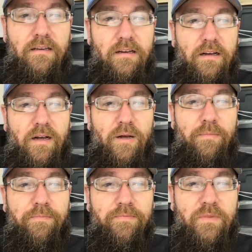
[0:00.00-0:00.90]

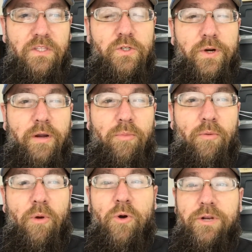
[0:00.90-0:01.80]
during a
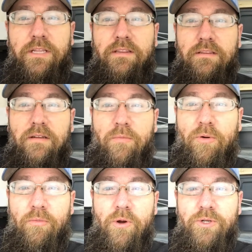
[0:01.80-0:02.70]

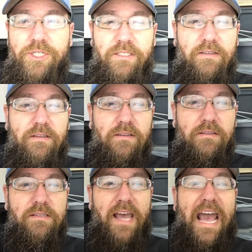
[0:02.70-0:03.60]
promotion
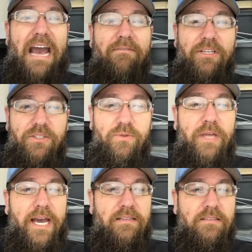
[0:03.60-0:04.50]
to have it do
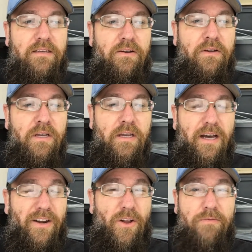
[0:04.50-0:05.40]
that. So
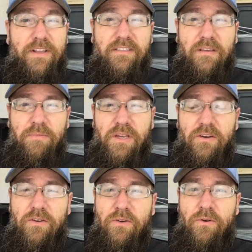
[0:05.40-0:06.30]
I don't know if that's
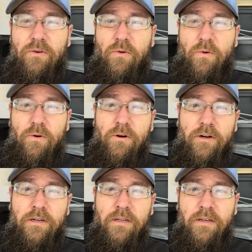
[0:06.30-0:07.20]
something new
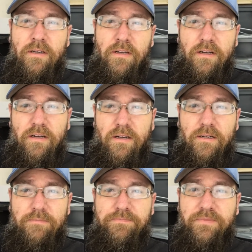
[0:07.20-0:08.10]
or
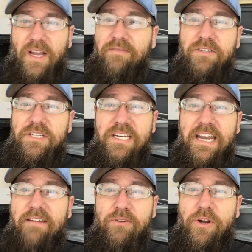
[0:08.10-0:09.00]
I've just
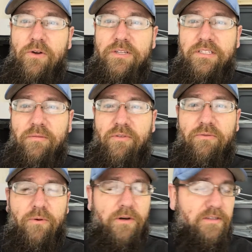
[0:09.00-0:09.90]
never noticed it
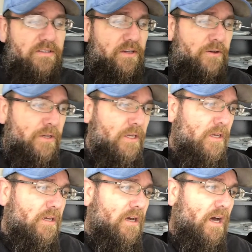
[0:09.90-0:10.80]
before. So
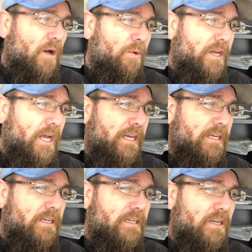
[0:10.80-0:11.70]
I want to kind
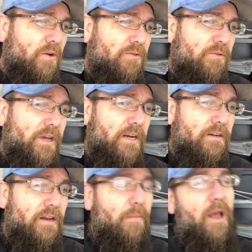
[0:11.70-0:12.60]
of go through
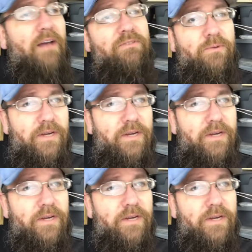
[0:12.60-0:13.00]
there, and I might have to